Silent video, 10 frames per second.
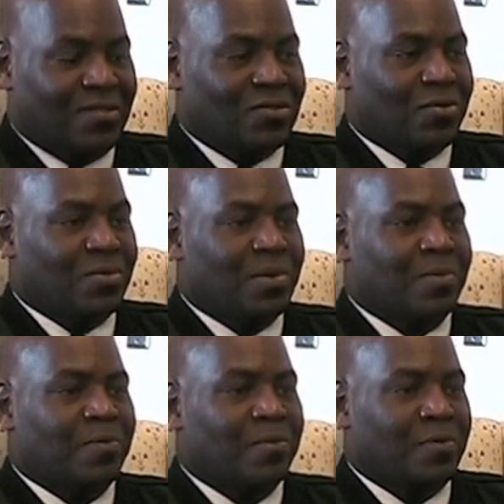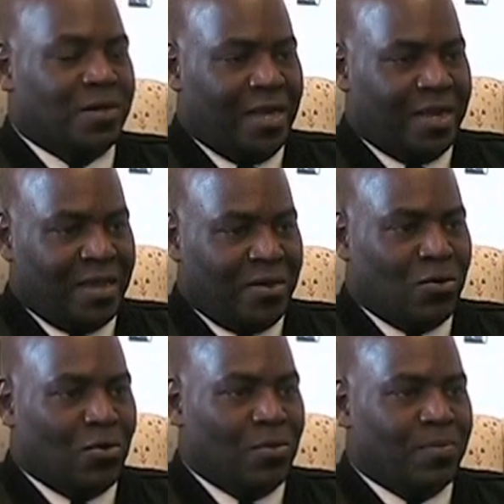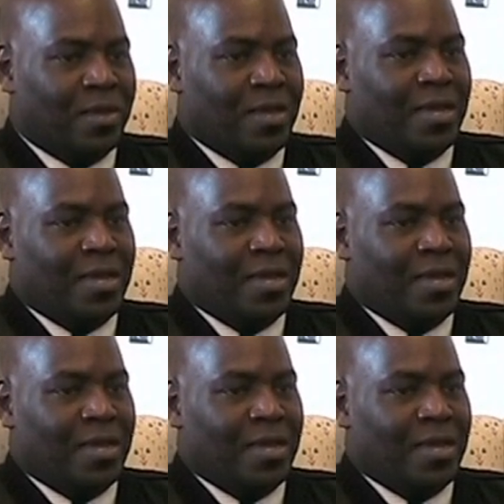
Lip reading: so when my dad got home,